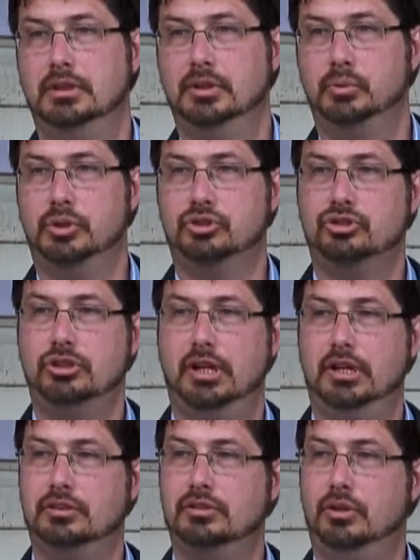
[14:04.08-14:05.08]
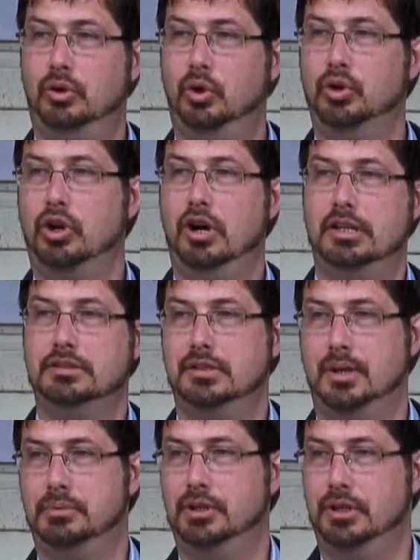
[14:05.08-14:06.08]
which changed the whole
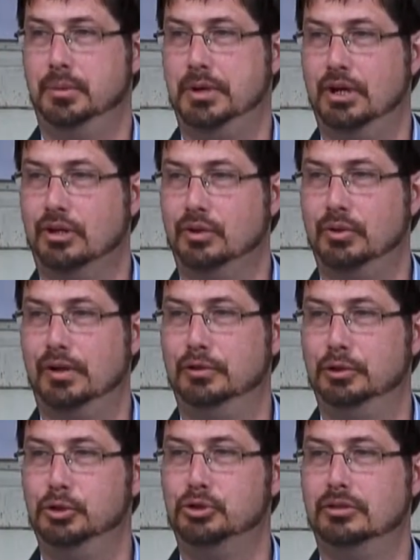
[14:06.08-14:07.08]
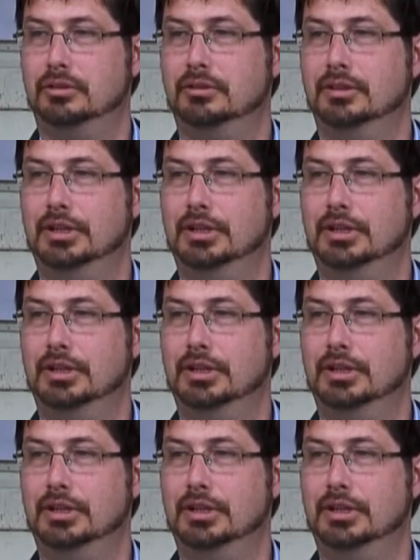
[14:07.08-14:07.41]
concept of the American Revolution.